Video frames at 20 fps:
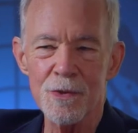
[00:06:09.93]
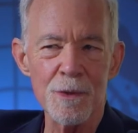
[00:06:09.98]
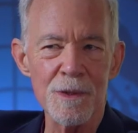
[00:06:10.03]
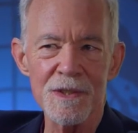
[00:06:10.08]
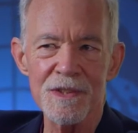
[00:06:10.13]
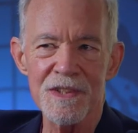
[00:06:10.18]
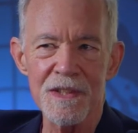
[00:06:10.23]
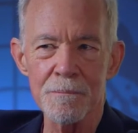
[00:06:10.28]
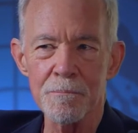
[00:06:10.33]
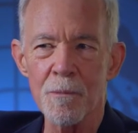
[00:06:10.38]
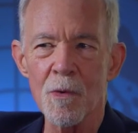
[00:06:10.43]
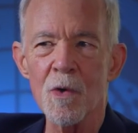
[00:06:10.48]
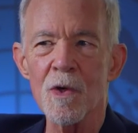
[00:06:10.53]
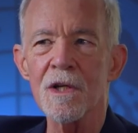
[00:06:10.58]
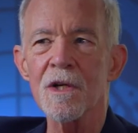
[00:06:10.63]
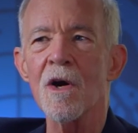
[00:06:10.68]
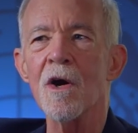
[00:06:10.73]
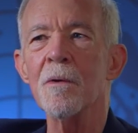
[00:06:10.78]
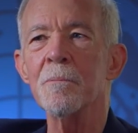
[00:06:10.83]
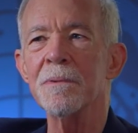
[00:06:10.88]
or is it more
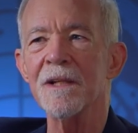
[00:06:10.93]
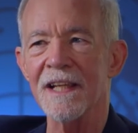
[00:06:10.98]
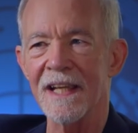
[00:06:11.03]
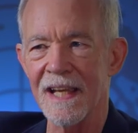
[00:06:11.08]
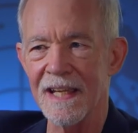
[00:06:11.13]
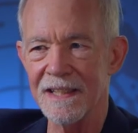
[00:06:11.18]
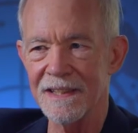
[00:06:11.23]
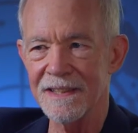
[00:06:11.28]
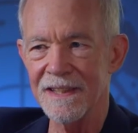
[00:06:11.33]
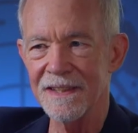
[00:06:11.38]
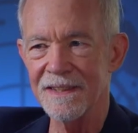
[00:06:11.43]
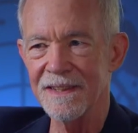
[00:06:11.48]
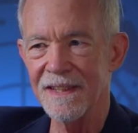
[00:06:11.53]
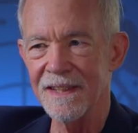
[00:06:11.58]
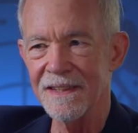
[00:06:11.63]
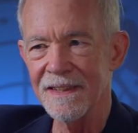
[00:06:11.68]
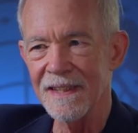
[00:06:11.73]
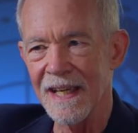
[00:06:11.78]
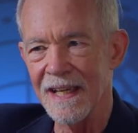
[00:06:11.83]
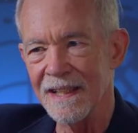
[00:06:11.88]
complicated
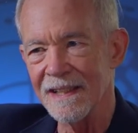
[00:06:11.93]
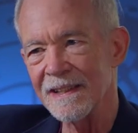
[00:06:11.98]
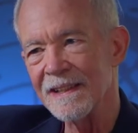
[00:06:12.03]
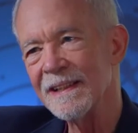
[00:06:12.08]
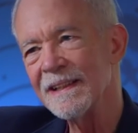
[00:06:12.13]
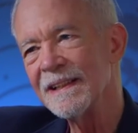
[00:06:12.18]
than that?